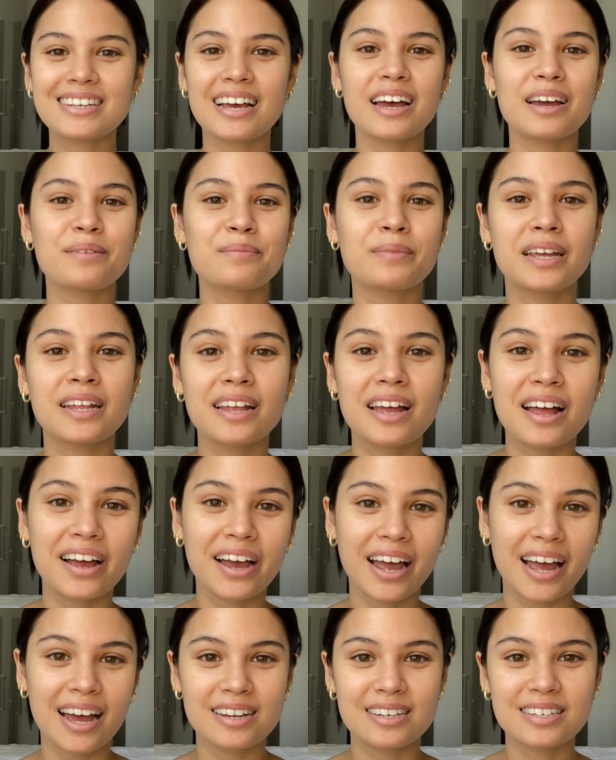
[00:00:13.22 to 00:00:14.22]
I'm Leila
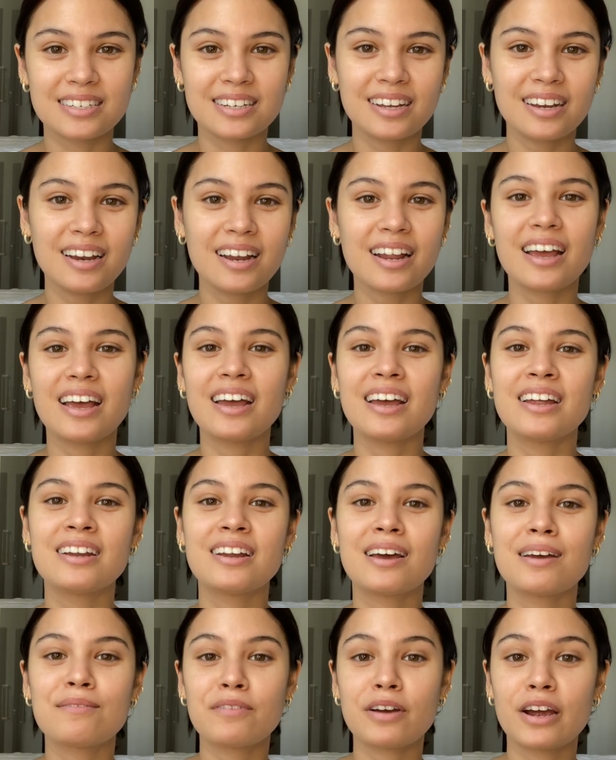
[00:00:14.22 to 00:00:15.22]
Alcasid and
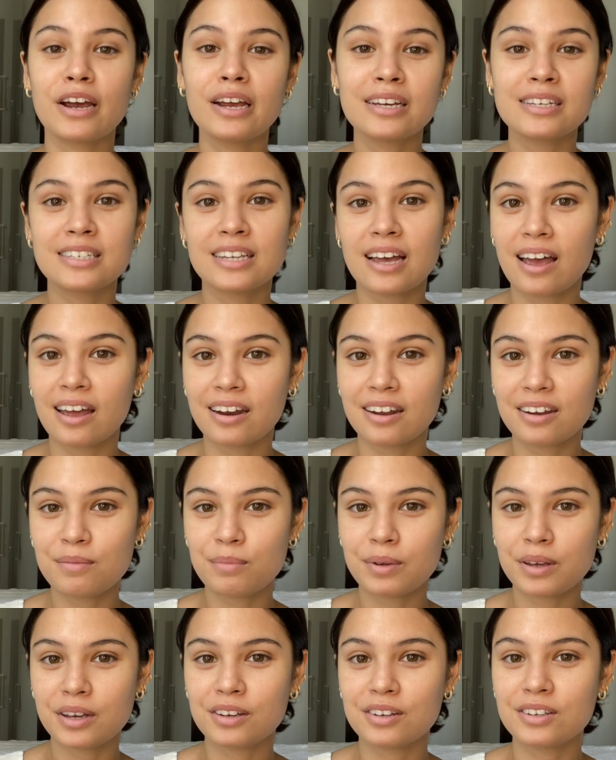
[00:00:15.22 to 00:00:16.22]
I'm very excited
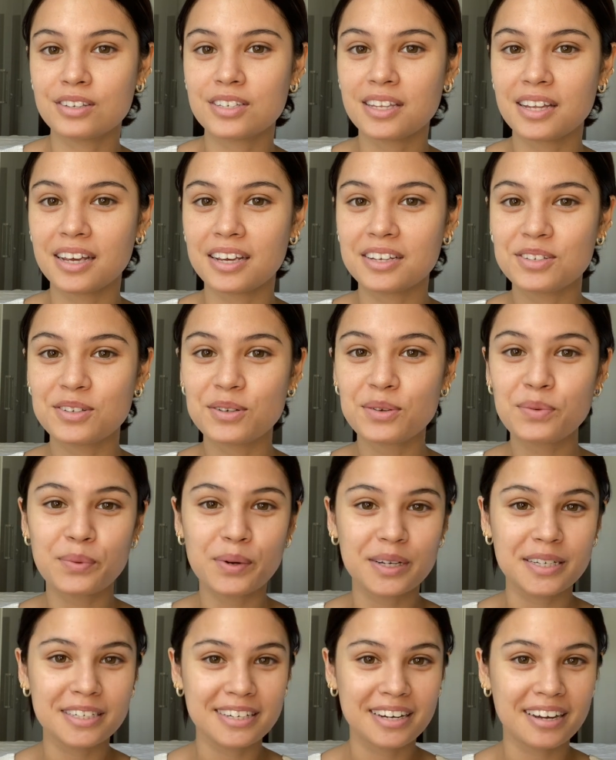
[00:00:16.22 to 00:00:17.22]
because thanks to
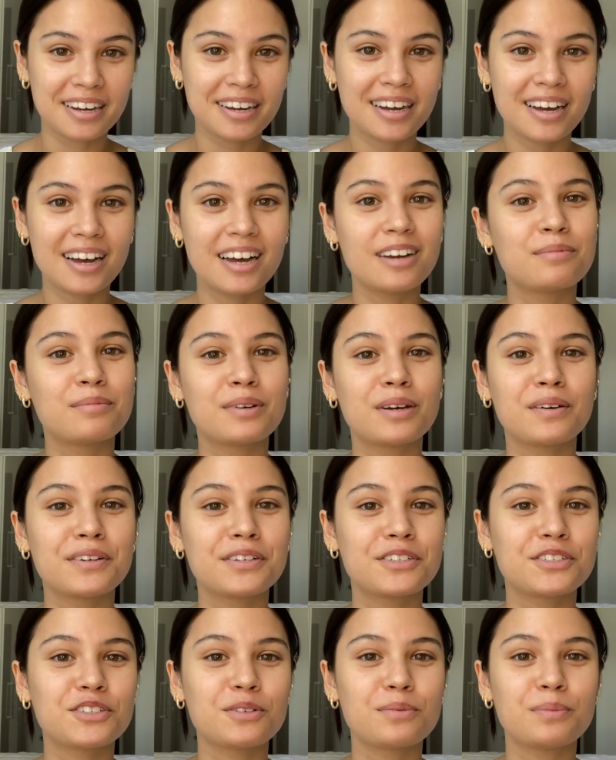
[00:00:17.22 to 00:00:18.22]
Wanda, I'm
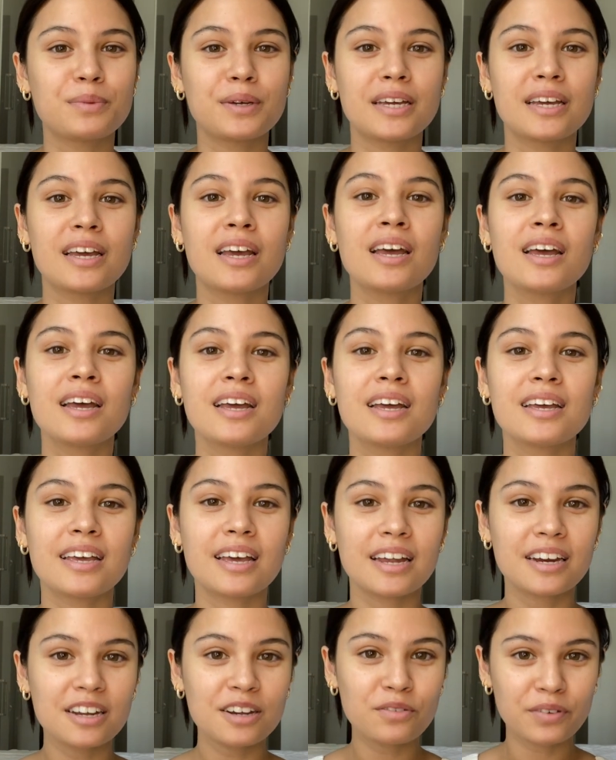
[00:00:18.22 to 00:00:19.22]
going to be
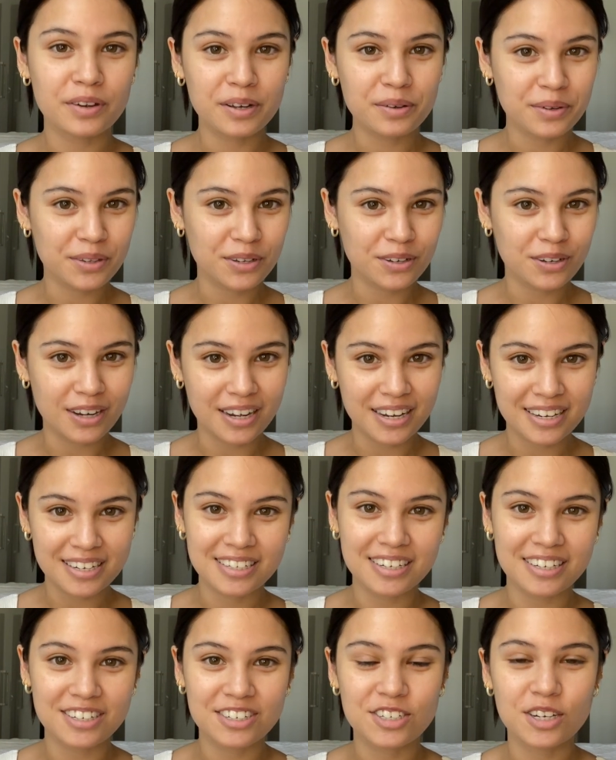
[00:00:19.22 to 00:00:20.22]
getting real with you guys
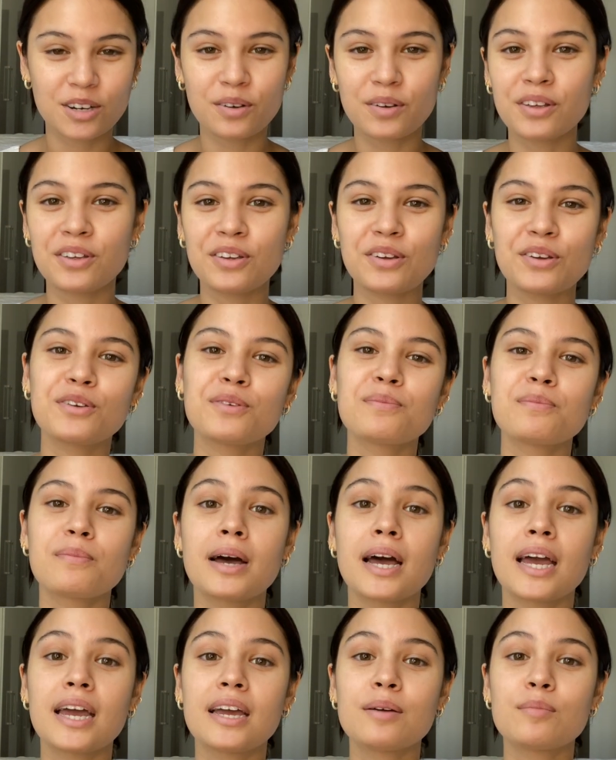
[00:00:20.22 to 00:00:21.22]
and showing you
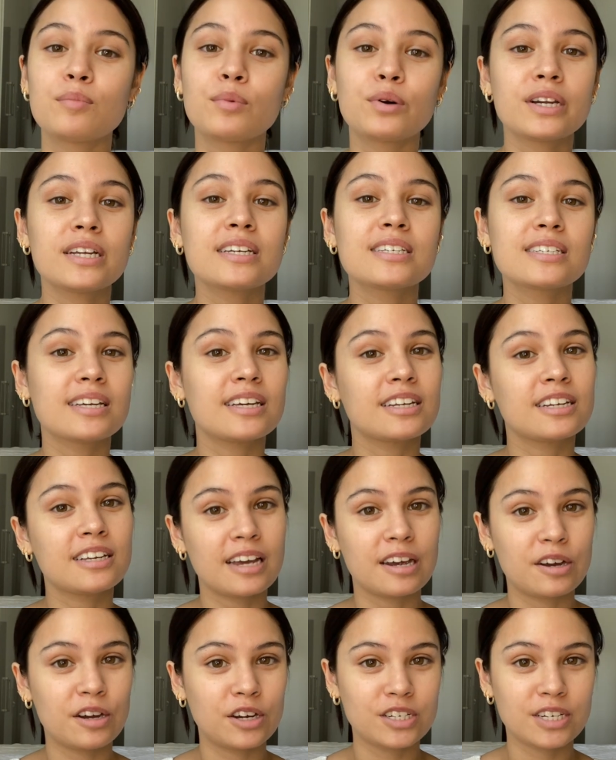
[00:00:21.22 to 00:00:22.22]
my morning
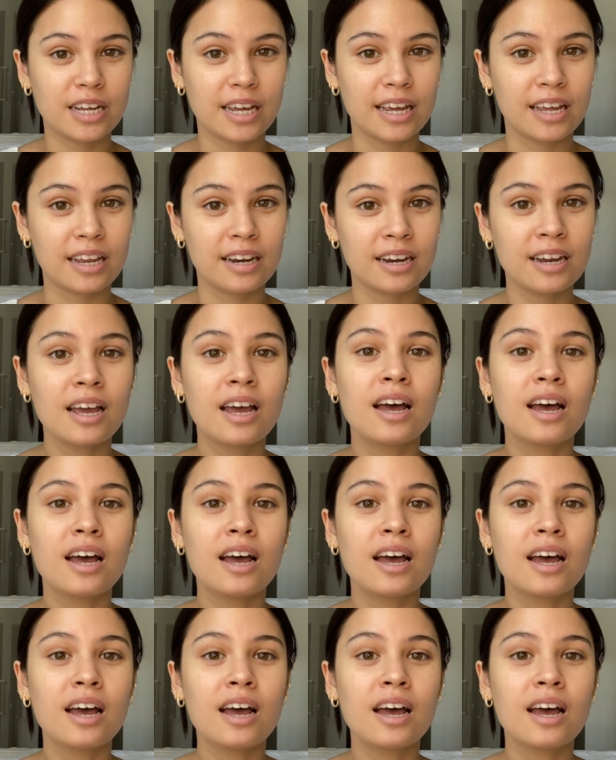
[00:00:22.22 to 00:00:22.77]
skincare routine